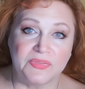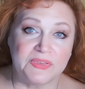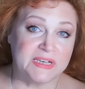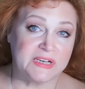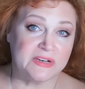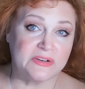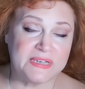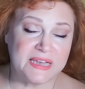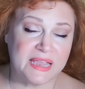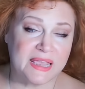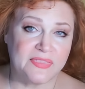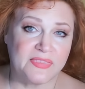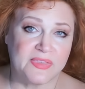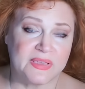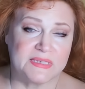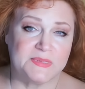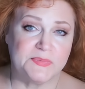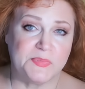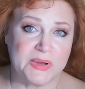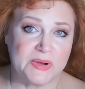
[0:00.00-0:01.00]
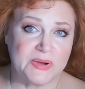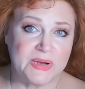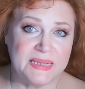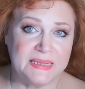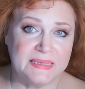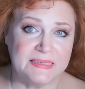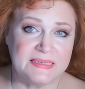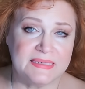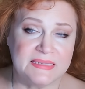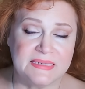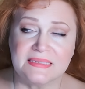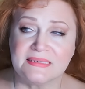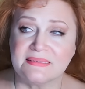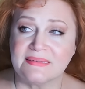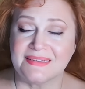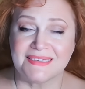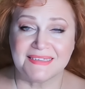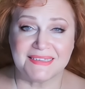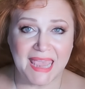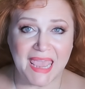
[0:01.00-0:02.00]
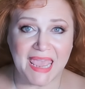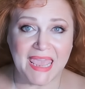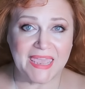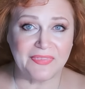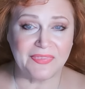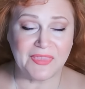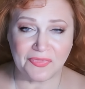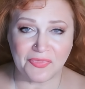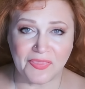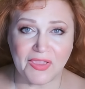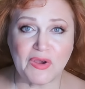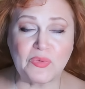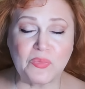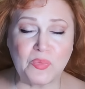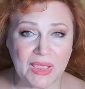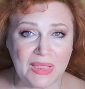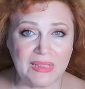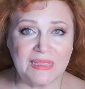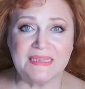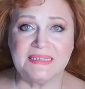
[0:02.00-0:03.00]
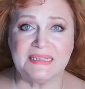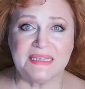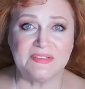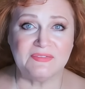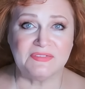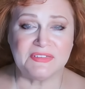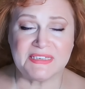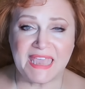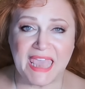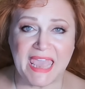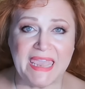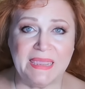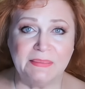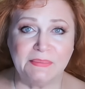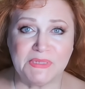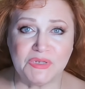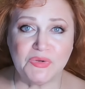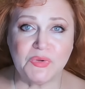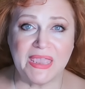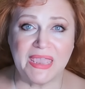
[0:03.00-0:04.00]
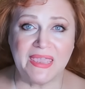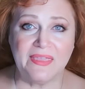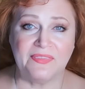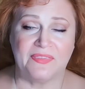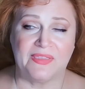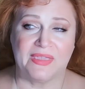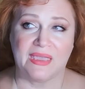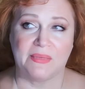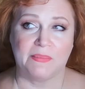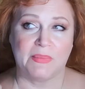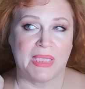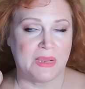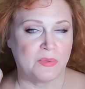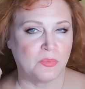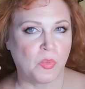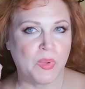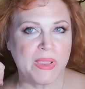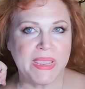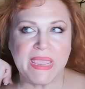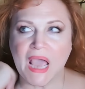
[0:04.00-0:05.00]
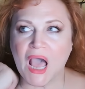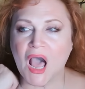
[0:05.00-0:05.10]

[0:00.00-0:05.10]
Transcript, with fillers: uh, with near death experiences say that their relatives came to get them.